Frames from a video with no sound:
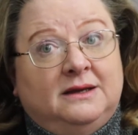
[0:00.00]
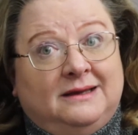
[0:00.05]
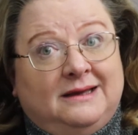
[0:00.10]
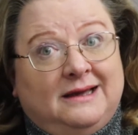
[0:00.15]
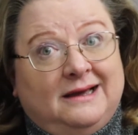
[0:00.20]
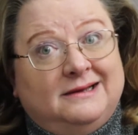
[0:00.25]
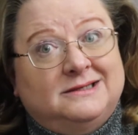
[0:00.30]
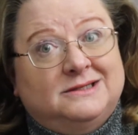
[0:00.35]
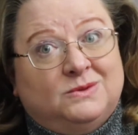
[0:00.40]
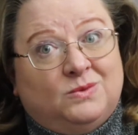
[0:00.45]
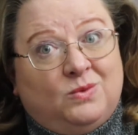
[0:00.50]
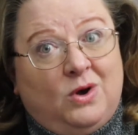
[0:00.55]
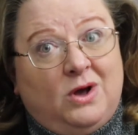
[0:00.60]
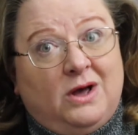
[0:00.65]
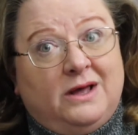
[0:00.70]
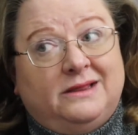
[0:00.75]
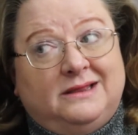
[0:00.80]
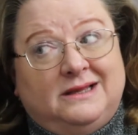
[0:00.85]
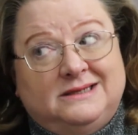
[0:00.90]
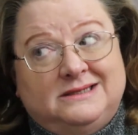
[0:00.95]
guess
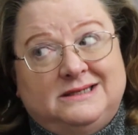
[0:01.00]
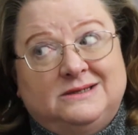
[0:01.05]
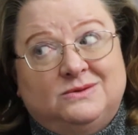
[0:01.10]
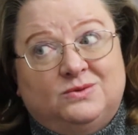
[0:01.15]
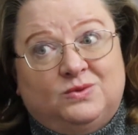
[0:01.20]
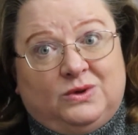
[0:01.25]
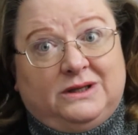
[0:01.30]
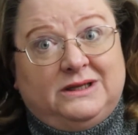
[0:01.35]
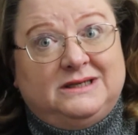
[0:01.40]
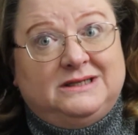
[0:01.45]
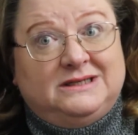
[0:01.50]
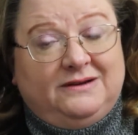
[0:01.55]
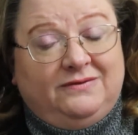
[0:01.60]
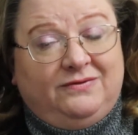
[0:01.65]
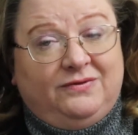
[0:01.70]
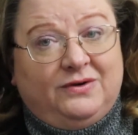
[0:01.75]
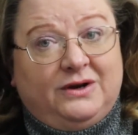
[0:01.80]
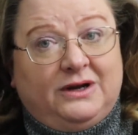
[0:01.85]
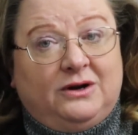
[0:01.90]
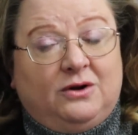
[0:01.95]
what? This is really
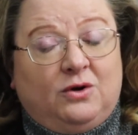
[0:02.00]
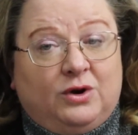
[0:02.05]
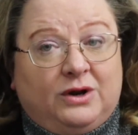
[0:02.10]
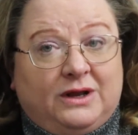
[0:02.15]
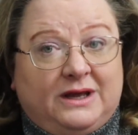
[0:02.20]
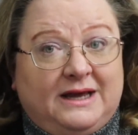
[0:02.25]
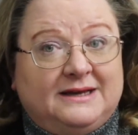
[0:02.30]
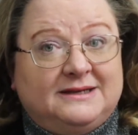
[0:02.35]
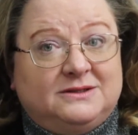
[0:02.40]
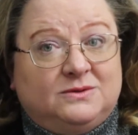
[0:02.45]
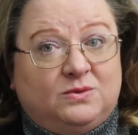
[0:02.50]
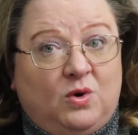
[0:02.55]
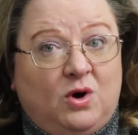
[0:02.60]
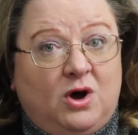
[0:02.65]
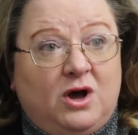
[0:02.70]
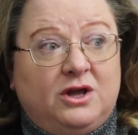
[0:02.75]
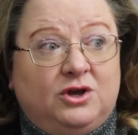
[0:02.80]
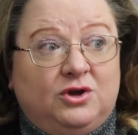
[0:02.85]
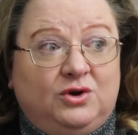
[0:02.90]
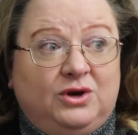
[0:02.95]
different, or guess
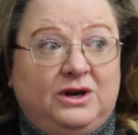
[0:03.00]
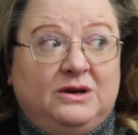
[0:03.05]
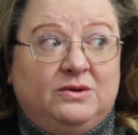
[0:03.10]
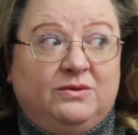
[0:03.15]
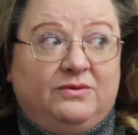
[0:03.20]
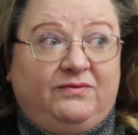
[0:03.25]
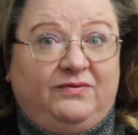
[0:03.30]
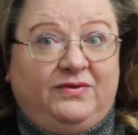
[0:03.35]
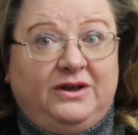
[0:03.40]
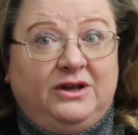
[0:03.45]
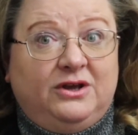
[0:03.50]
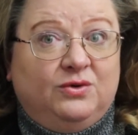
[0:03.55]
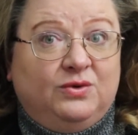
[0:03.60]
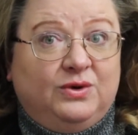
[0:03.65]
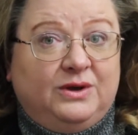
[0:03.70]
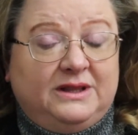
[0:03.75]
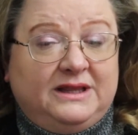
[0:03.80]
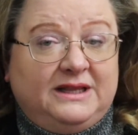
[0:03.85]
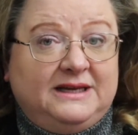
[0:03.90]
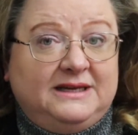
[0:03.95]
what? You need to figure
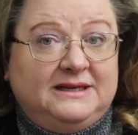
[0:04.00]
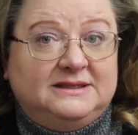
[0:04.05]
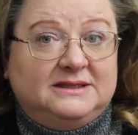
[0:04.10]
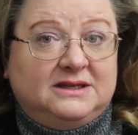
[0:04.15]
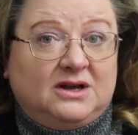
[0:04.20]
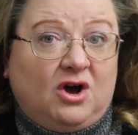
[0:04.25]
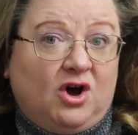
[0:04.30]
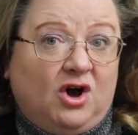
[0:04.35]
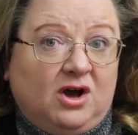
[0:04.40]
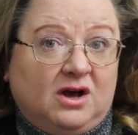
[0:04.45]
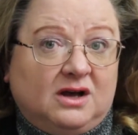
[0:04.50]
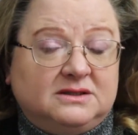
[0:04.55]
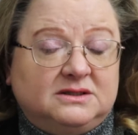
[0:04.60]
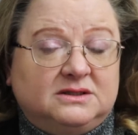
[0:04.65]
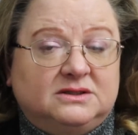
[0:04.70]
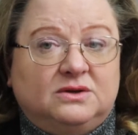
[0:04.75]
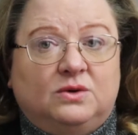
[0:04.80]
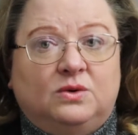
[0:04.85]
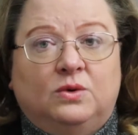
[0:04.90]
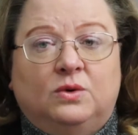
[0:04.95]
in these
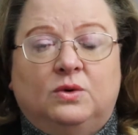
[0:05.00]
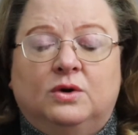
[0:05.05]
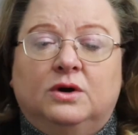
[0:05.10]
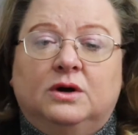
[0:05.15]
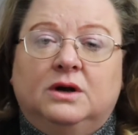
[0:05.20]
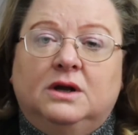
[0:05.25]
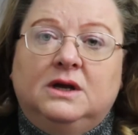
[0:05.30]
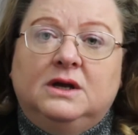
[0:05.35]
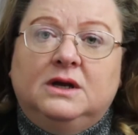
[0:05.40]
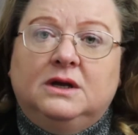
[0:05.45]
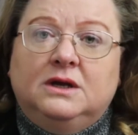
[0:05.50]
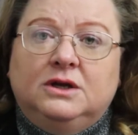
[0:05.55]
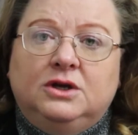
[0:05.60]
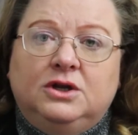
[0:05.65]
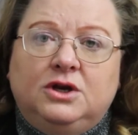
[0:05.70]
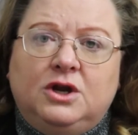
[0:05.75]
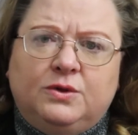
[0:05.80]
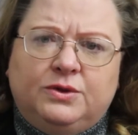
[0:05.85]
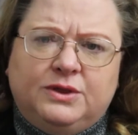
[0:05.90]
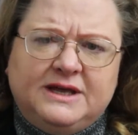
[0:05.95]
costs, or,
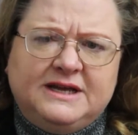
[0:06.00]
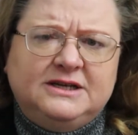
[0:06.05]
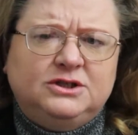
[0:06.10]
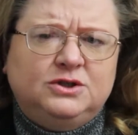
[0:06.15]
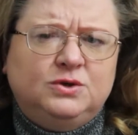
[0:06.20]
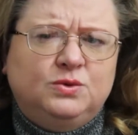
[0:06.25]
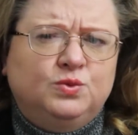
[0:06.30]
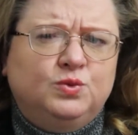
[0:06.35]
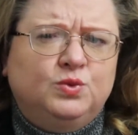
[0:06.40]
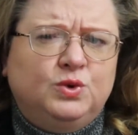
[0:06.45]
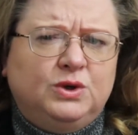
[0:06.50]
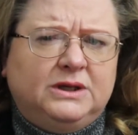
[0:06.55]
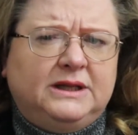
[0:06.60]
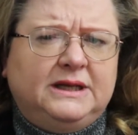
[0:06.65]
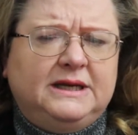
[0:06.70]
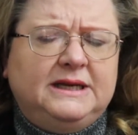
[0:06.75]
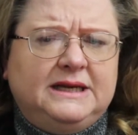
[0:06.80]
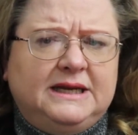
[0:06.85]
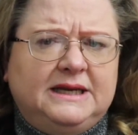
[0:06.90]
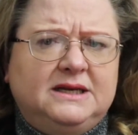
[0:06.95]
you know, things you
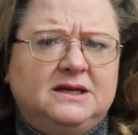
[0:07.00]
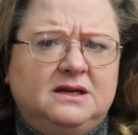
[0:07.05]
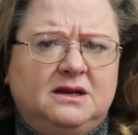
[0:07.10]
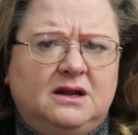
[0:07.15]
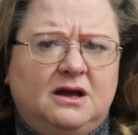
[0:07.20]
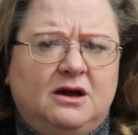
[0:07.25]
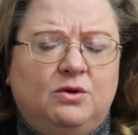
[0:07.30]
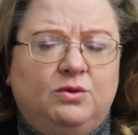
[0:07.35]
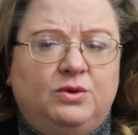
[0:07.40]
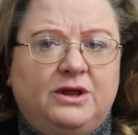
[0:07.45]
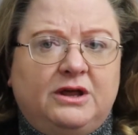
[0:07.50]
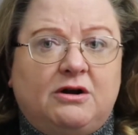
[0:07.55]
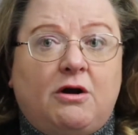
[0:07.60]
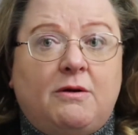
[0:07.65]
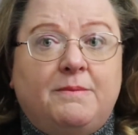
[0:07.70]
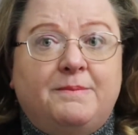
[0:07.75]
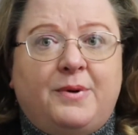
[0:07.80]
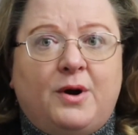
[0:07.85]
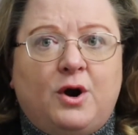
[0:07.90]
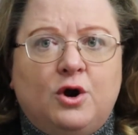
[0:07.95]
really need to know that
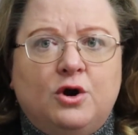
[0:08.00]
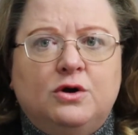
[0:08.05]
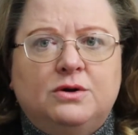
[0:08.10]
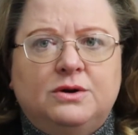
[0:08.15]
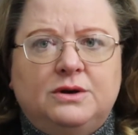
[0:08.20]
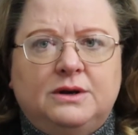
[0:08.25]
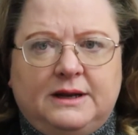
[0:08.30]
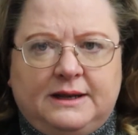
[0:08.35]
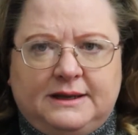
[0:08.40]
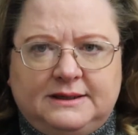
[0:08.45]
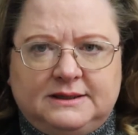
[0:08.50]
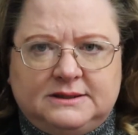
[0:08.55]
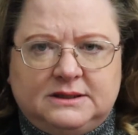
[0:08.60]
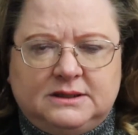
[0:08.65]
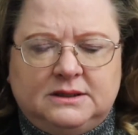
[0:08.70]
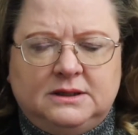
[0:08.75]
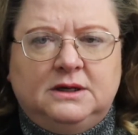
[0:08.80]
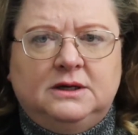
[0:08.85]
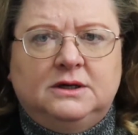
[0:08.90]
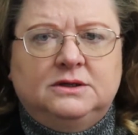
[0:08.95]
are
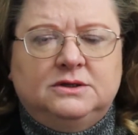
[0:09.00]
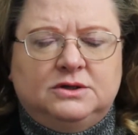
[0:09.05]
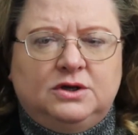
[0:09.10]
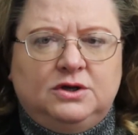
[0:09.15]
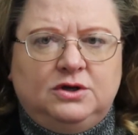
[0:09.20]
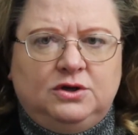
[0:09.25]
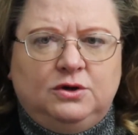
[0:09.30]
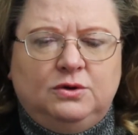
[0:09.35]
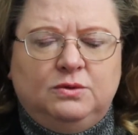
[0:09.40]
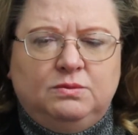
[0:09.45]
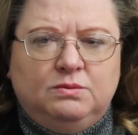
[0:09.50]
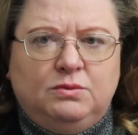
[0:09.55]
pertinent to you